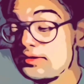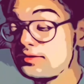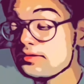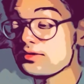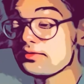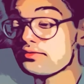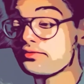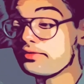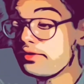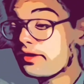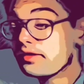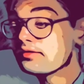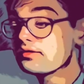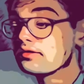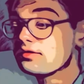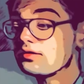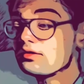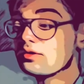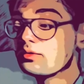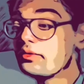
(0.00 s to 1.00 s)
father,
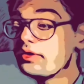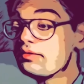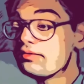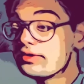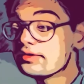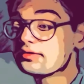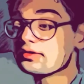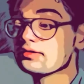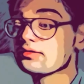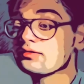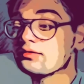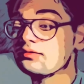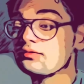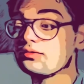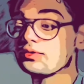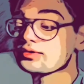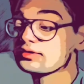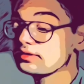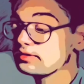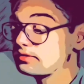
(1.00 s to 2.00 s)
Louis Witten,
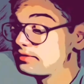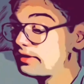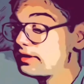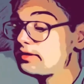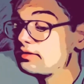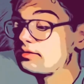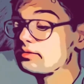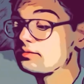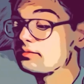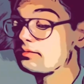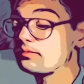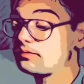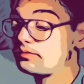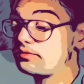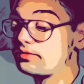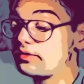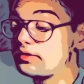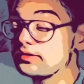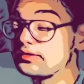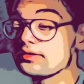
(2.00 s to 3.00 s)
was a great
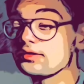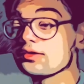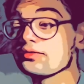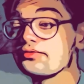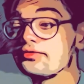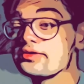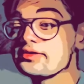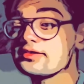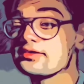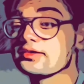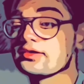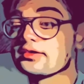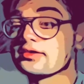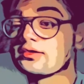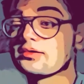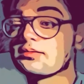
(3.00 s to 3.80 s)
theoretical physicist